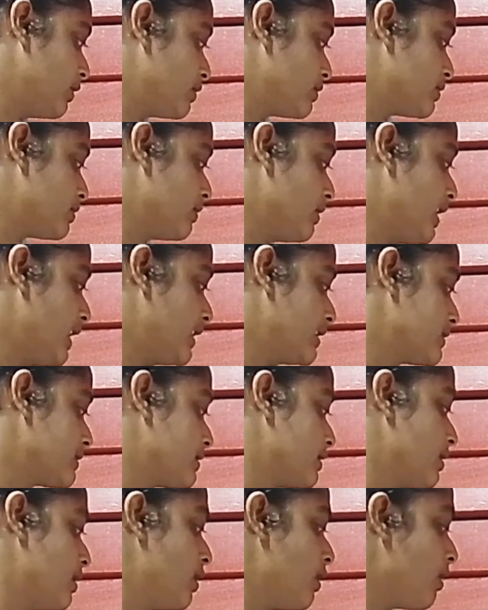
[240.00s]
also
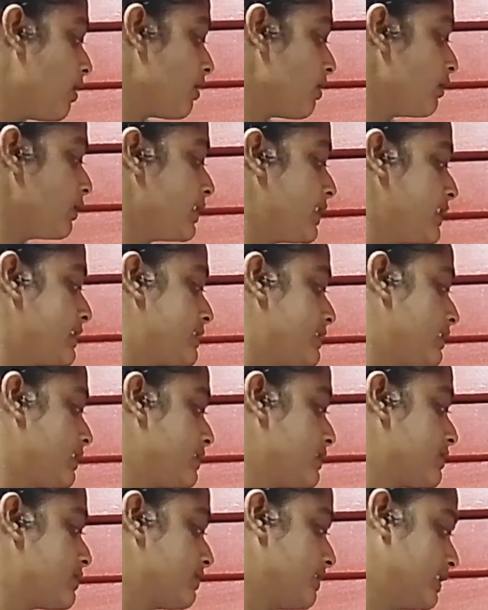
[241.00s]
has long
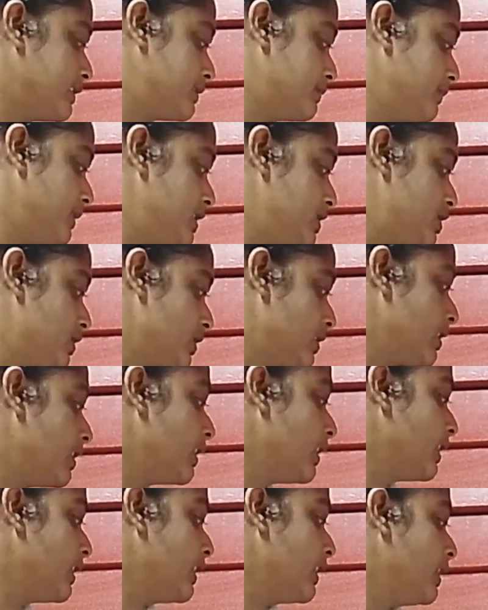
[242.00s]
distance transmission,
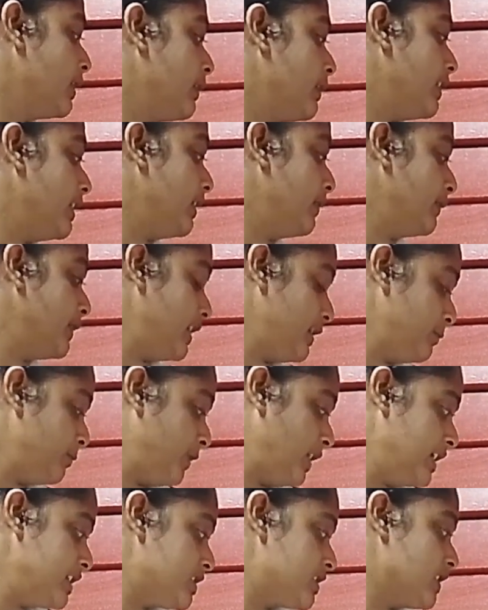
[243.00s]
in
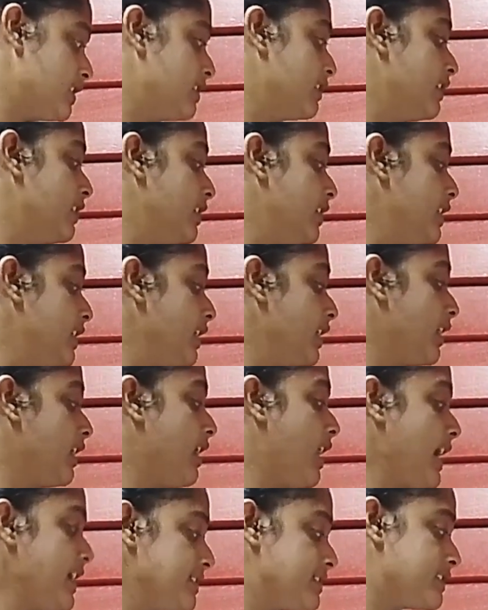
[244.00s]
which
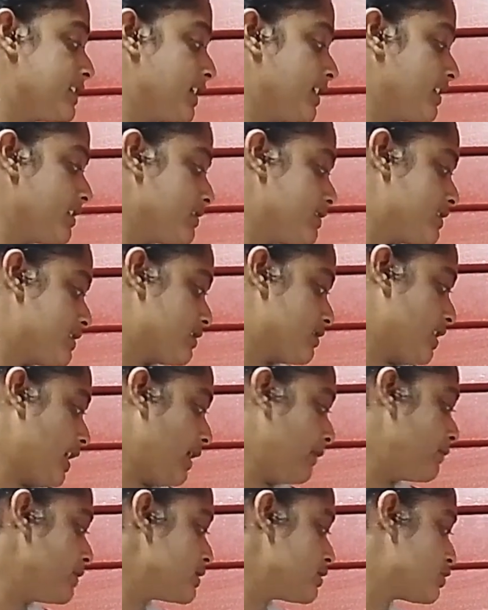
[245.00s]
light signals
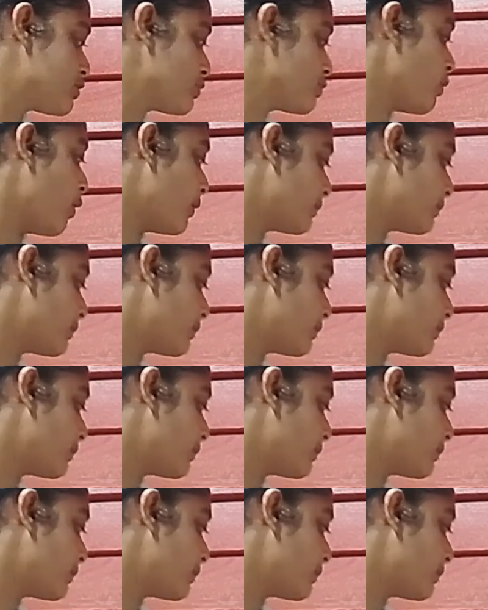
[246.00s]
travel through